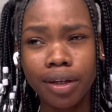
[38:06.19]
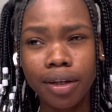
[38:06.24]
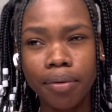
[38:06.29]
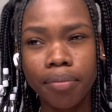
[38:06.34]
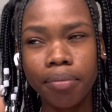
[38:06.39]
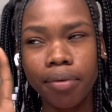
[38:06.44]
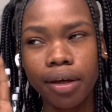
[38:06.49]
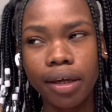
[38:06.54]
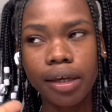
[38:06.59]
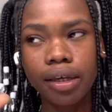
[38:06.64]

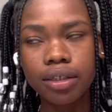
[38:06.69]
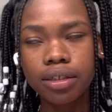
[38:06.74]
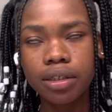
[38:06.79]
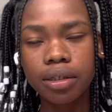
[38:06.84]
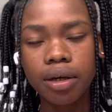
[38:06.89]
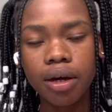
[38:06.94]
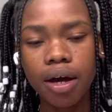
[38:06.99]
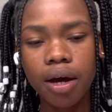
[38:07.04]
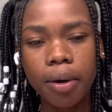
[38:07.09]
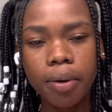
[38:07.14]
them AC
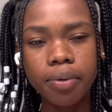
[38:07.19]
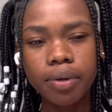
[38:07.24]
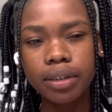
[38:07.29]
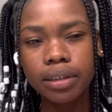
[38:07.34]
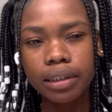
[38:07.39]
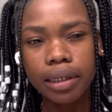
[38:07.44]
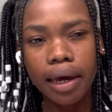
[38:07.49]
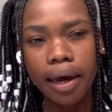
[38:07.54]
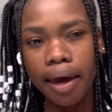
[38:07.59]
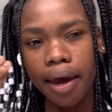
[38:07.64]
always
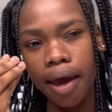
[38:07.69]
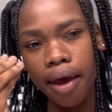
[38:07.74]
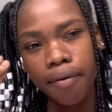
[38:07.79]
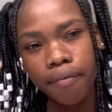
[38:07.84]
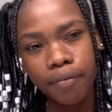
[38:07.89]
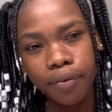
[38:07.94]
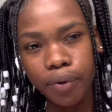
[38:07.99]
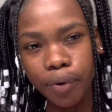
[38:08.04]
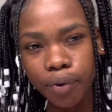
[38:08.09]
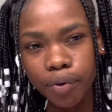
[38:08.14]
sky air
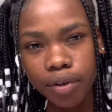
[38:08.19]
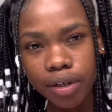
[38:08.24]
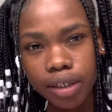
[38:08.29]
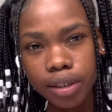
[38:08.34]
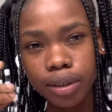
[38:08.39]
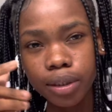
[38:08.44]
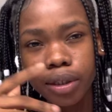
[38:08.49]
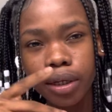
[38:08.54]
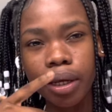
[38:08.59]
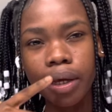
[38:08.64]
for no
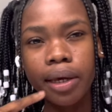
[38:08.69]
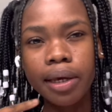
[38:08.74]
reason.